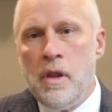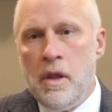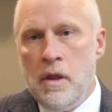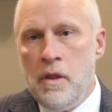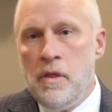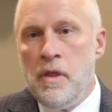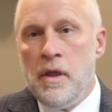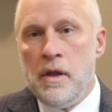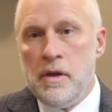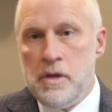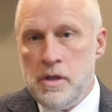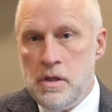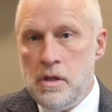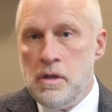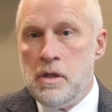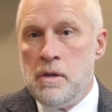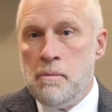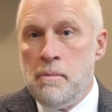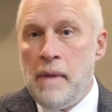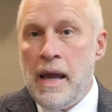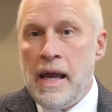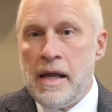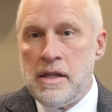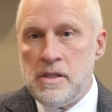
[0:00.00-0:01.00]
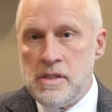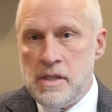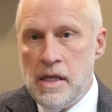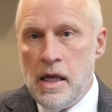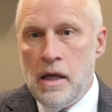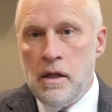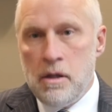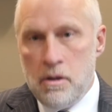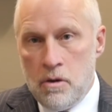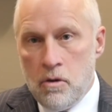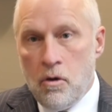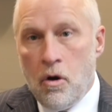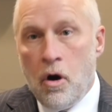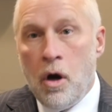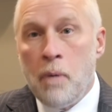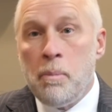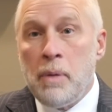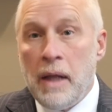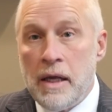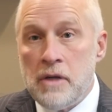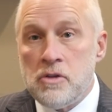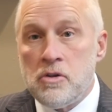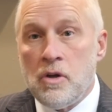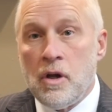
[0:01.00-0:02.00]
the demands that are
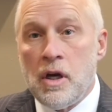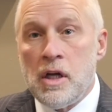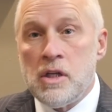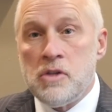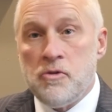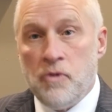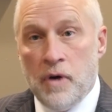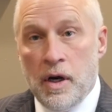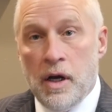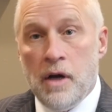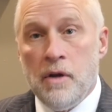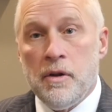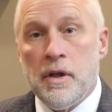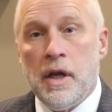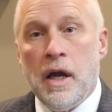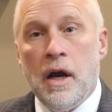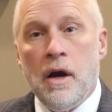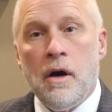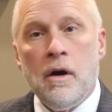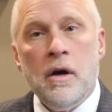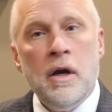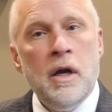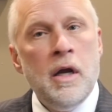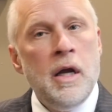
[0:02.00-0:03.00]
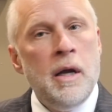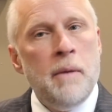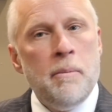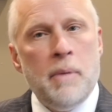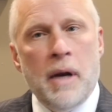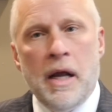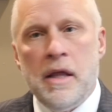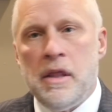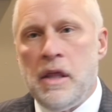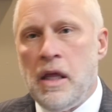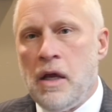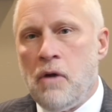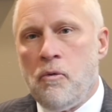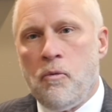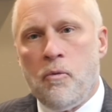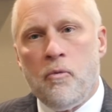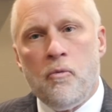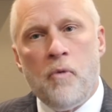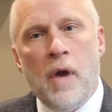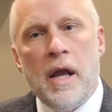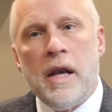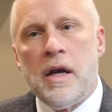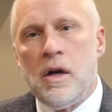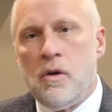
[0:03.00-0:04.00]
placed on us for healthcare, but I think
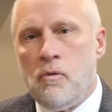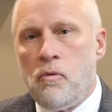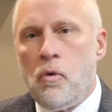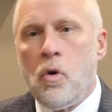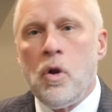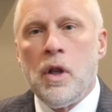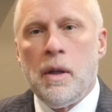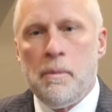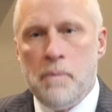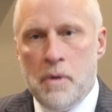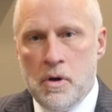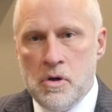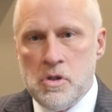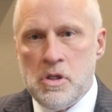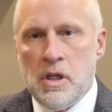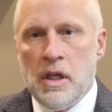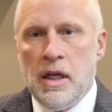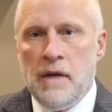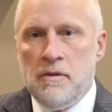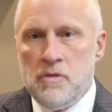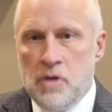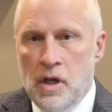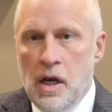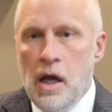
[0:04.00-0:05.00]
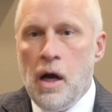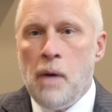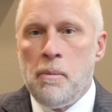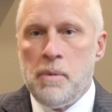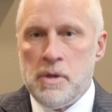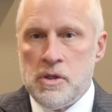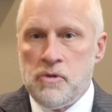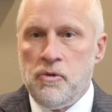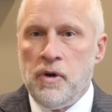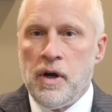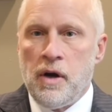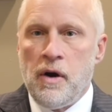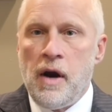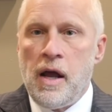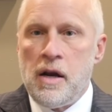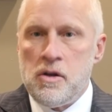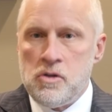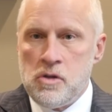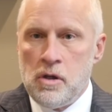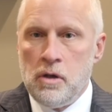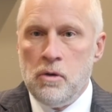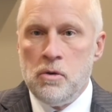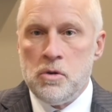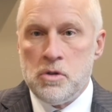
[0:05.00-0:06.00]
ready to roll up their sleeves and help us figure out a
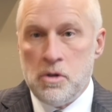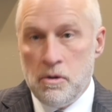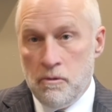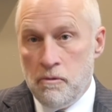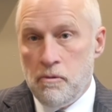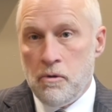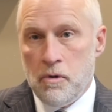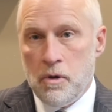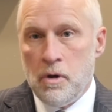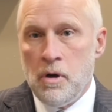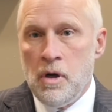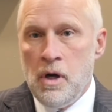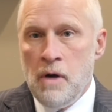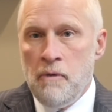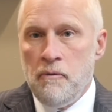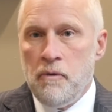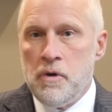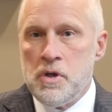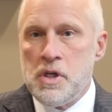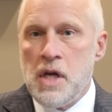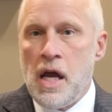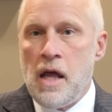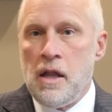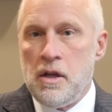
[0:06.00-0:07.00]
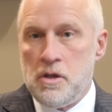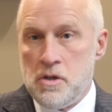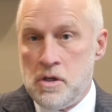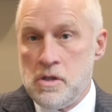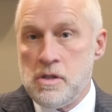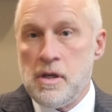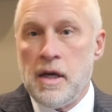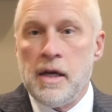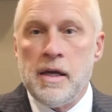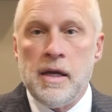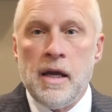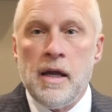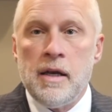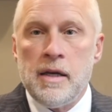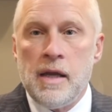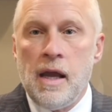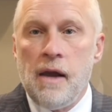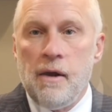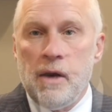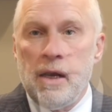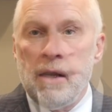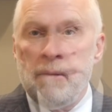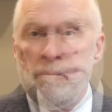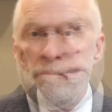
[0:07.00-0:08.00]
solution for challenges like Kent
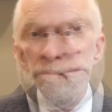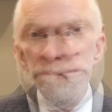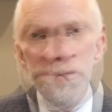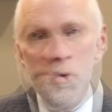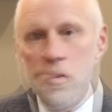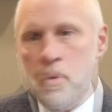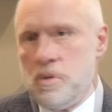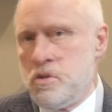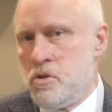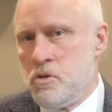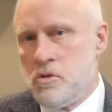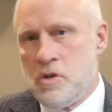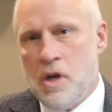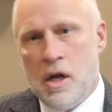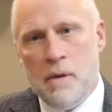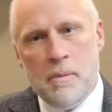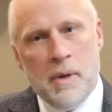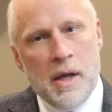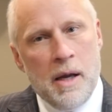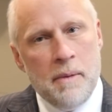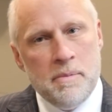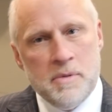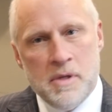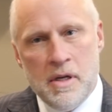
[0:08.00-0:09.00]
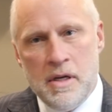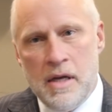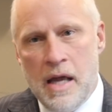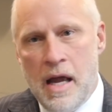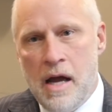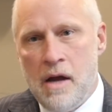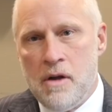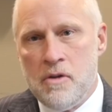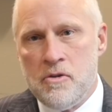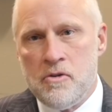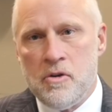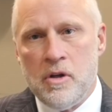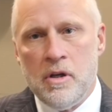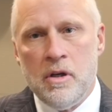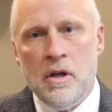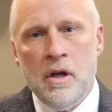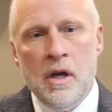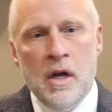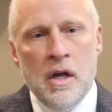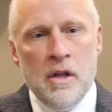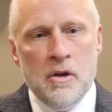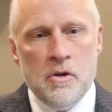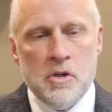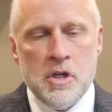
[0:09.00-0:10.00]
County. Of course, there's going to be ups and downs, and
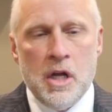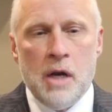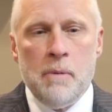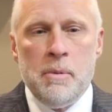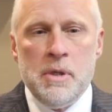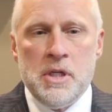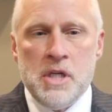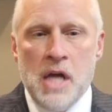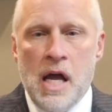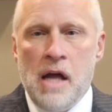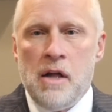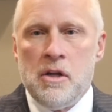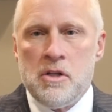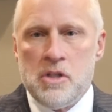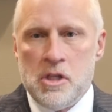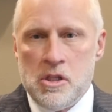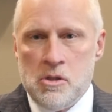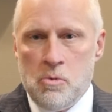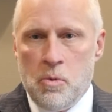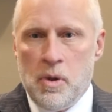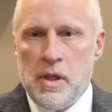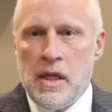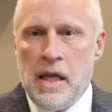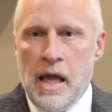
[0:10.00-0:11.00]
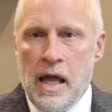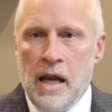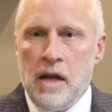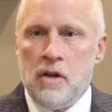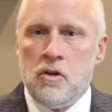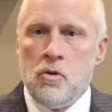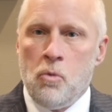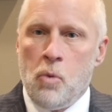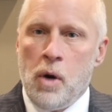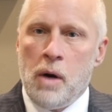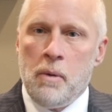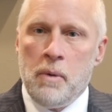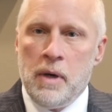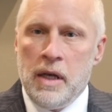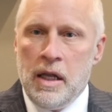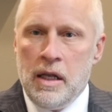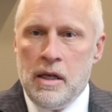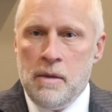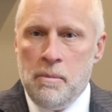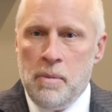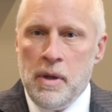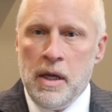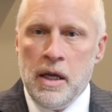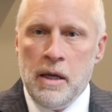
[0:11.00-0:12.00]
there's going to be challenges with getting to where we need
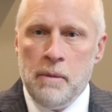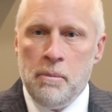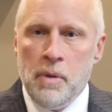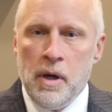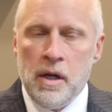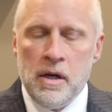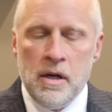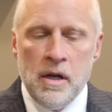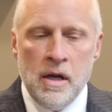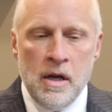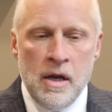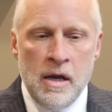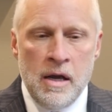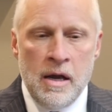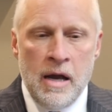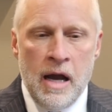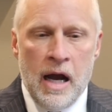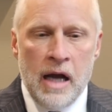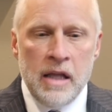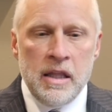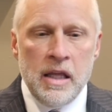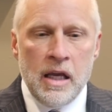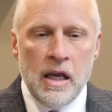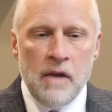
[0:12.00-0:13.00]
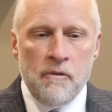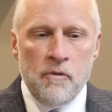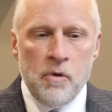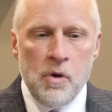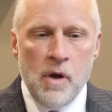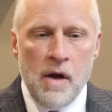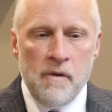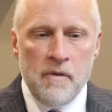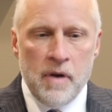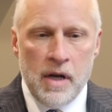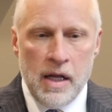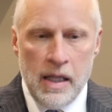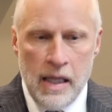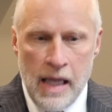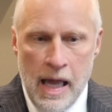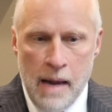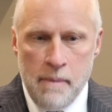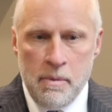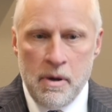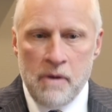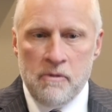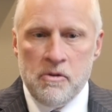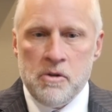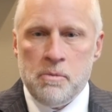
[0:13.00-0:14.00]
to be, but I think if you have a
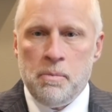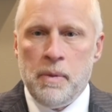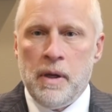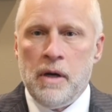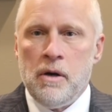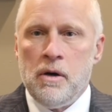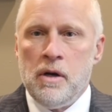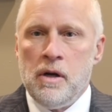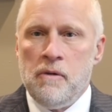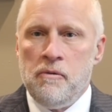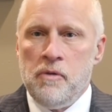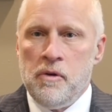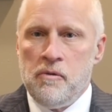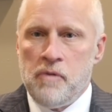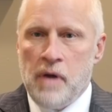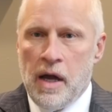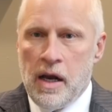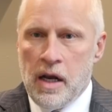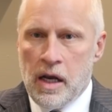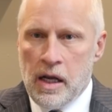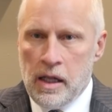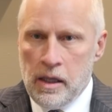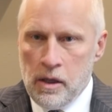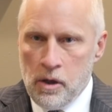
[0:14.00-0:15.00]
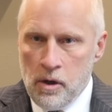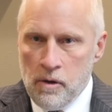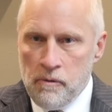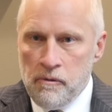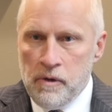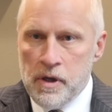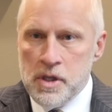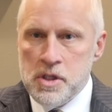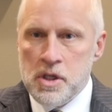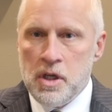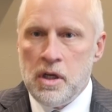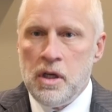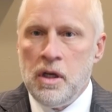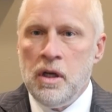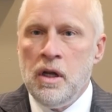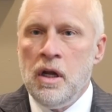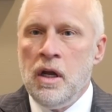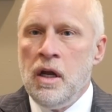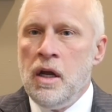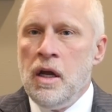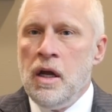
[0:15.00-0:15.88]
collaborative spirit, if you've got a clear vision,